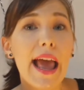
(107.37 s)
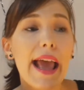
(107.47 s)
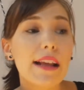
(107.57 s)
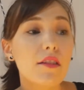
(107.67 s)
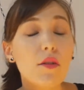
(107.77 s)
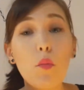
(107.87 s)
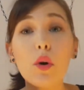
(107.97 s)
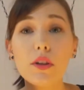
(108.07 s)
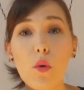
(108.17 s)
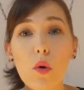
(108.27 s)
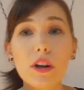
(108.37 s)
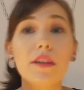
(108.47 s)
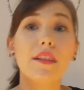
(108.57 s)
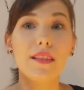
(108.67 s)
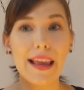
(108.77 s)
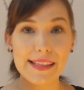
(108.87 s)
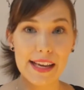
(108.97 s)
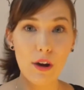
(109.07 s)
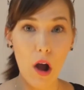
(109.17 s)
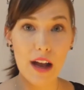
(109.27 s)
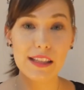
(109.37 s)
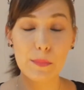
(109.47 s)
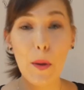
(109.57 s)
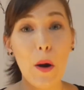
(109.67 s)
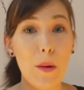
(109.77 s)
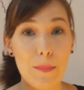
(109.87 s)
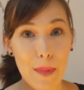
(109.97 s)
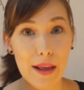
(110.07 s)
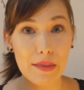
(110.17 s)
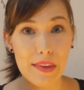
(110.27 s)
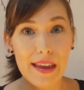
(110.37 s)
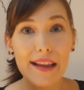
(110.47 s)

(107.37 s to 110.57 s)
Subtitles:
And the more you order, the less it costs per month.